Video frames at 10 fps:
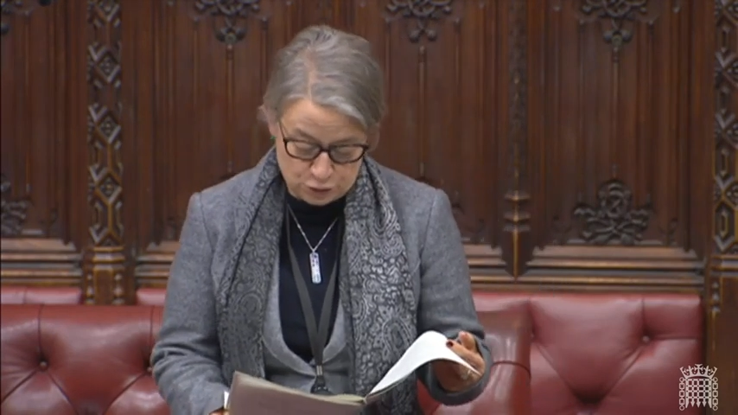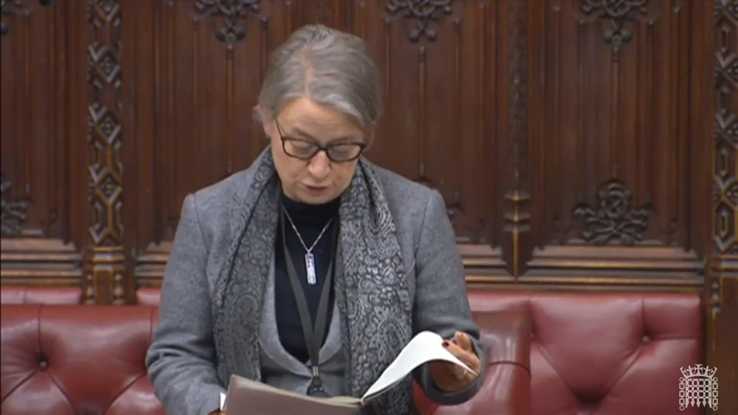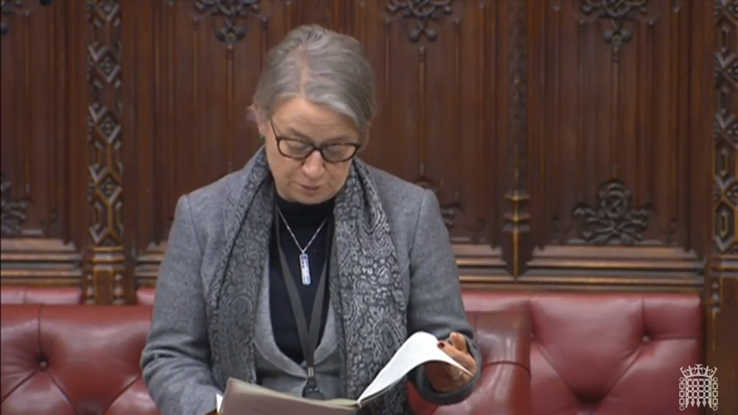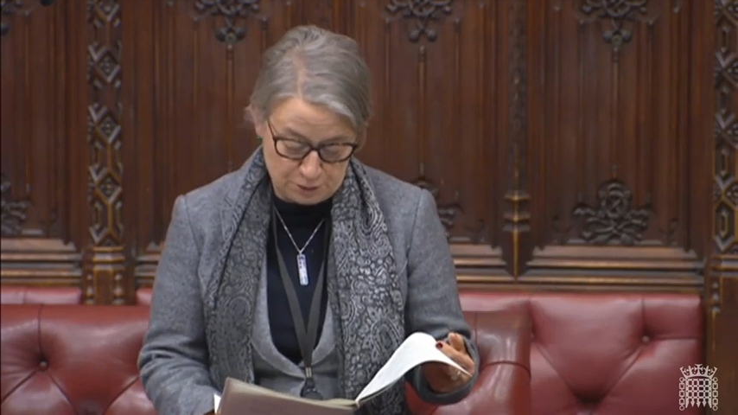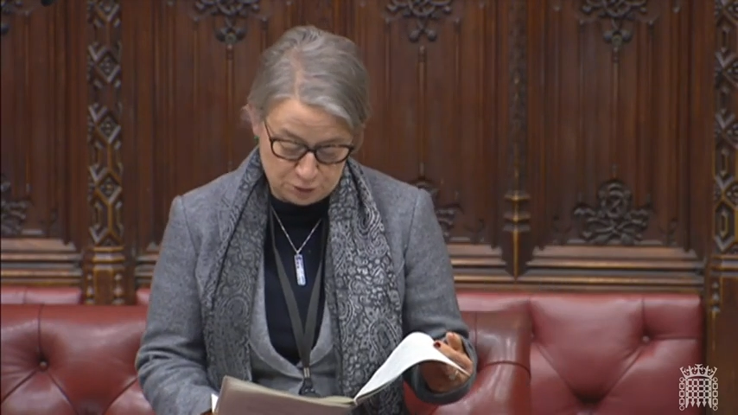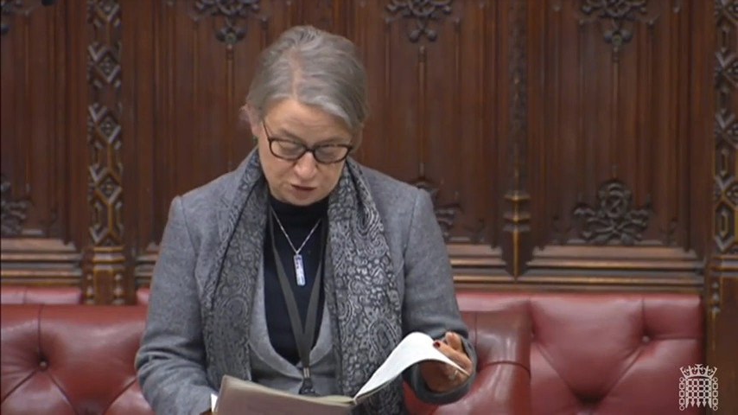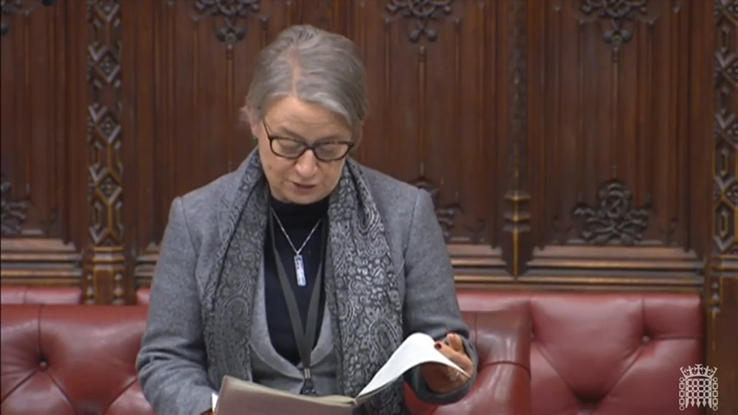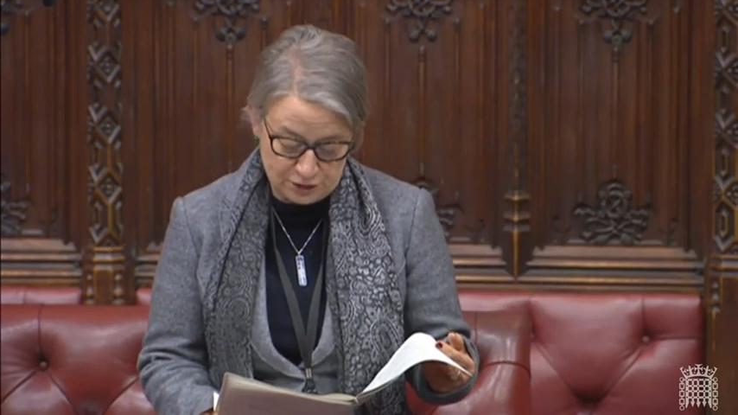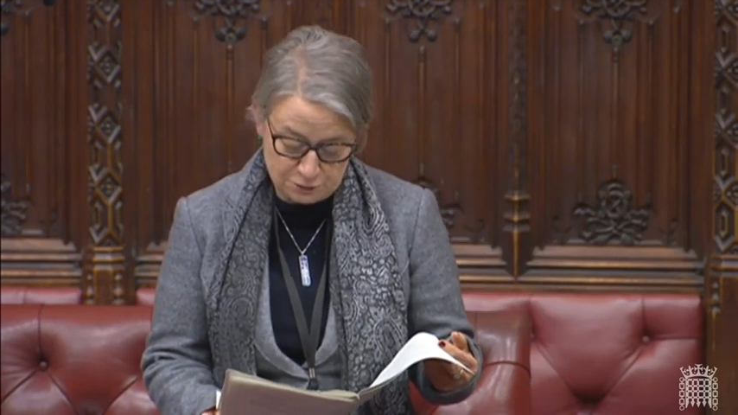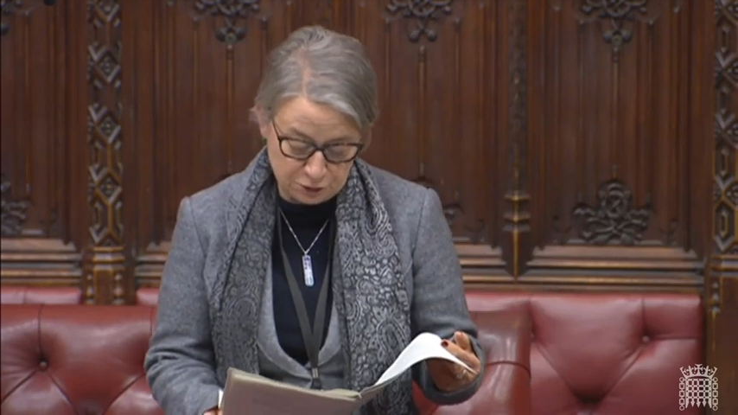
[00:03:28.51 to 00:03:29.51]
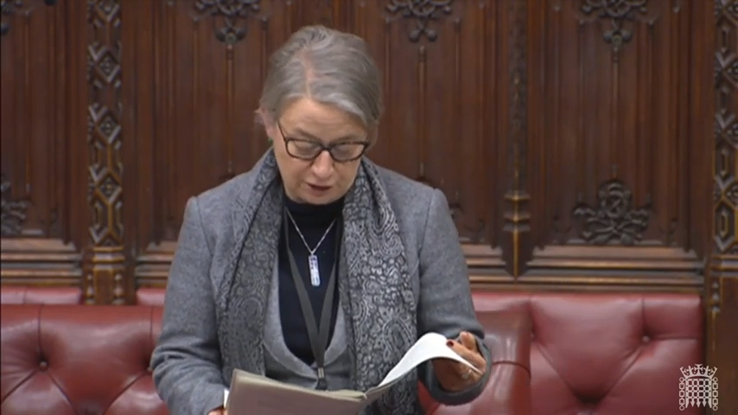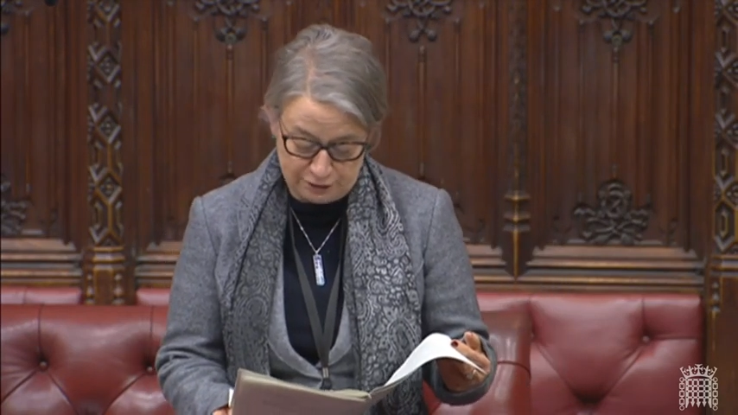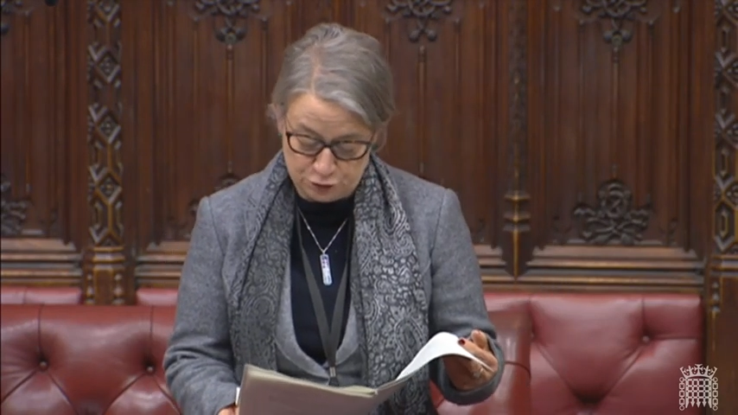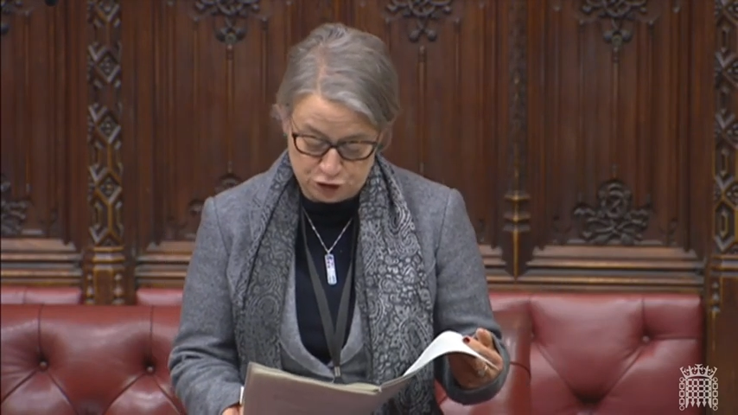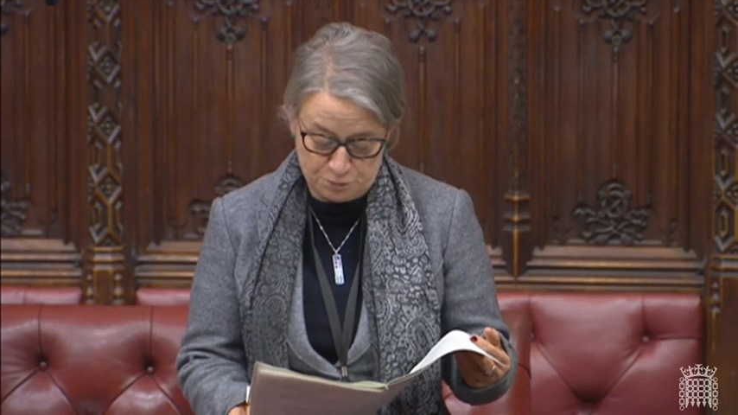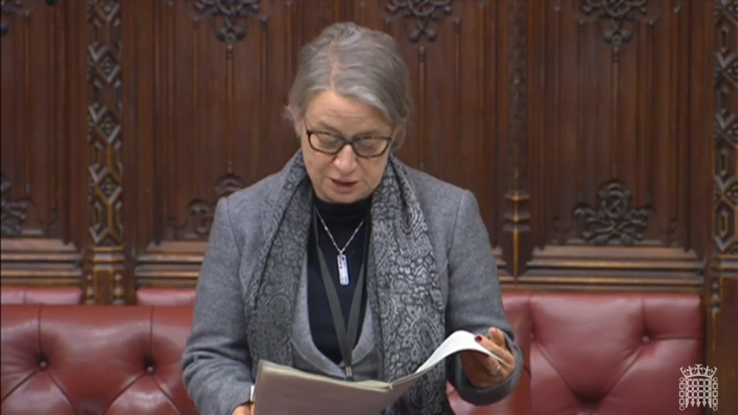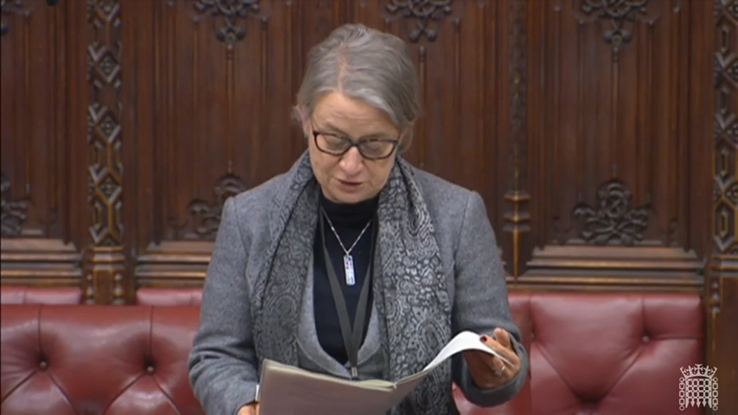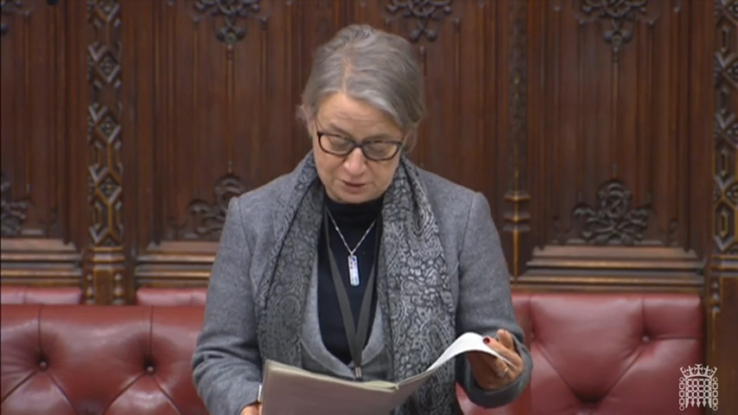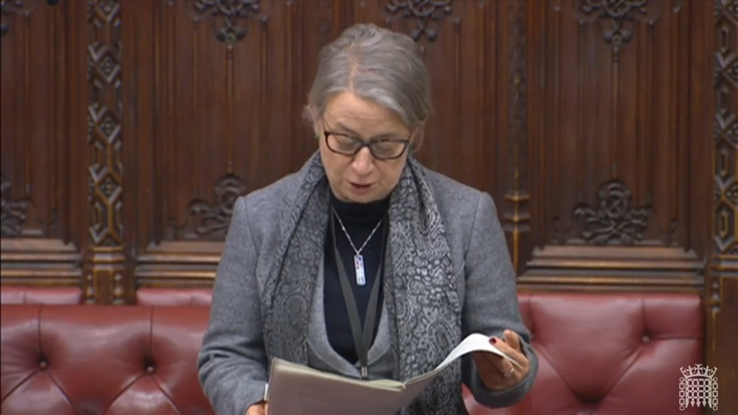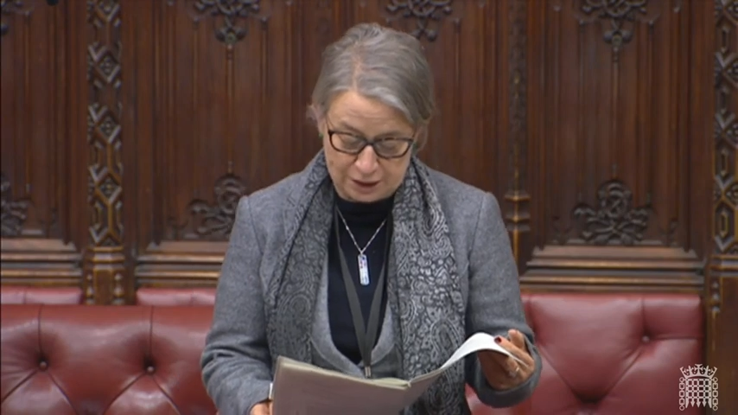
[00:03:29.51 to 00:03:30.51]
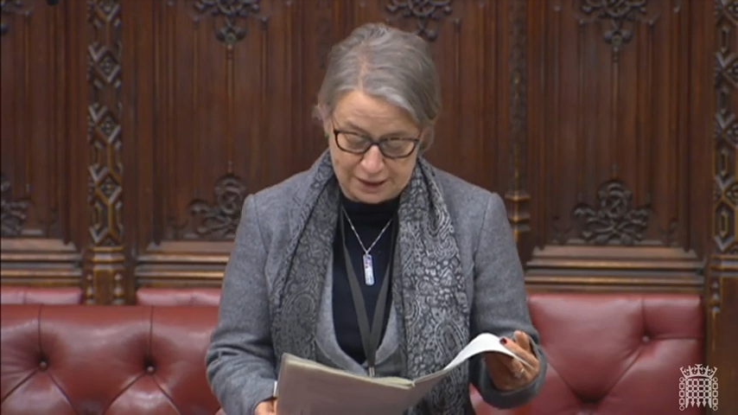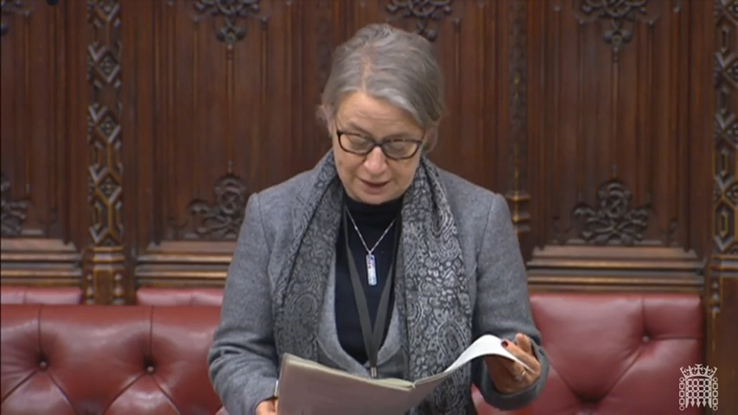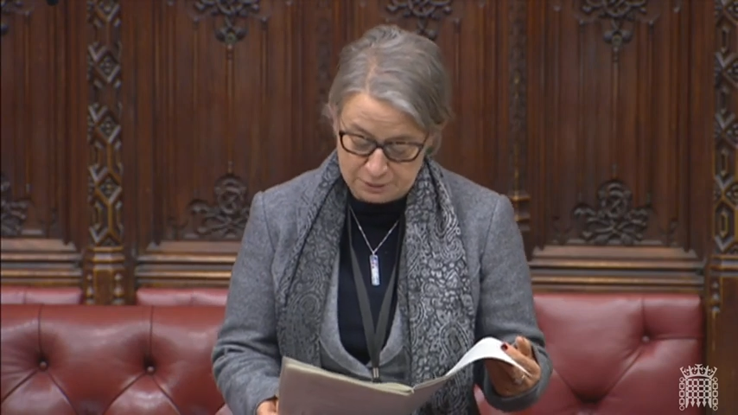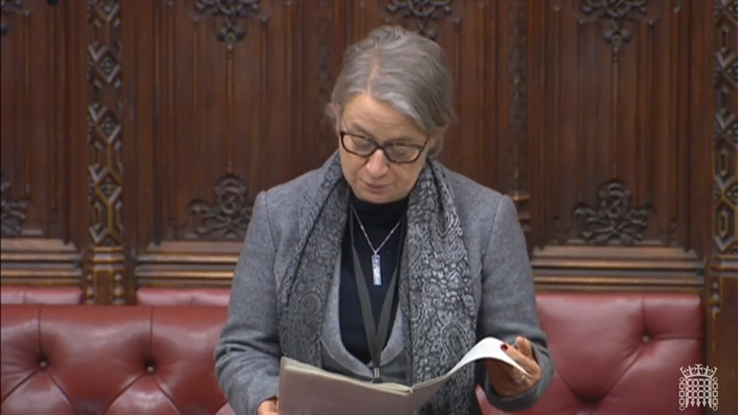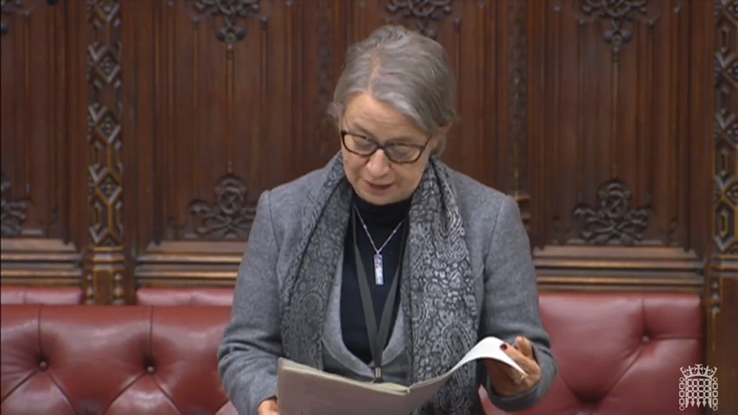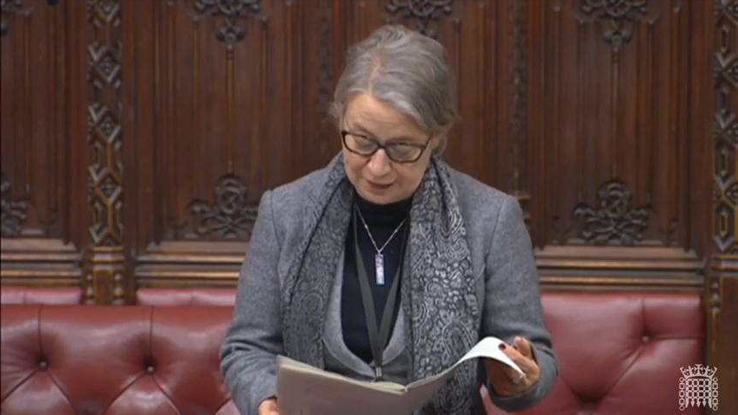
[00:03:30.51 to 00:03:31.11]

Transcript: to Amendment 75, which appears in my name,